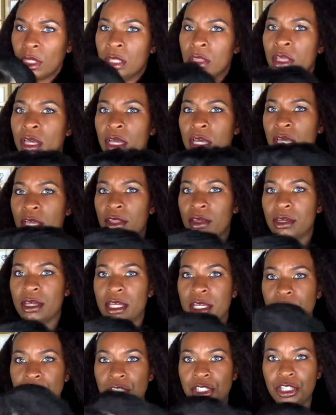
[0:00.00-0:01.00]
the other
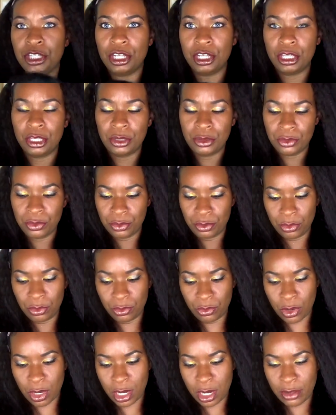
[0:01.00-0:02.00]
issue
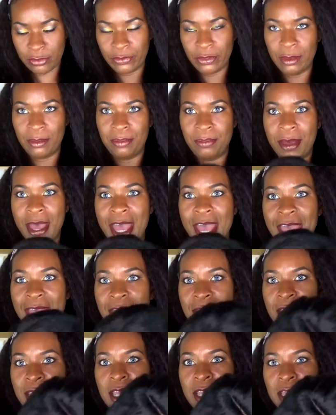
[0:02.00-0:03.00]
right off the
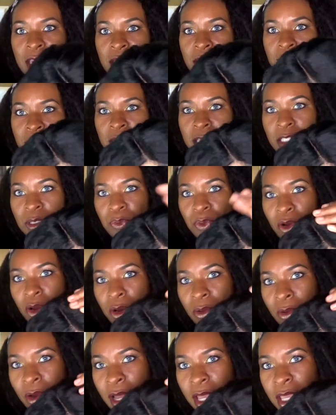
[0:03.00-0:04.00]
bat is this
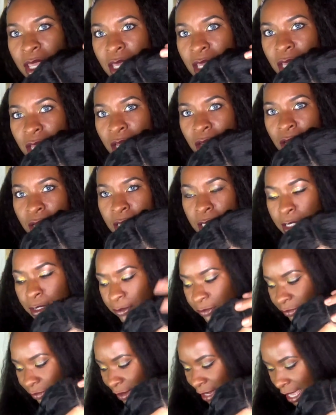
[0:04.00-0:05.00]
part right here is
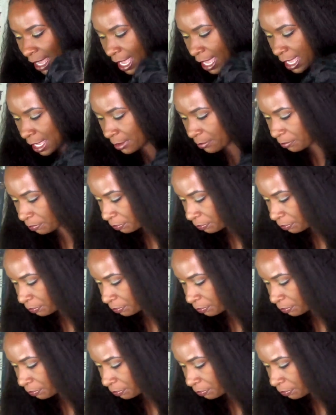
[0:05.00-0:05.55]
flat.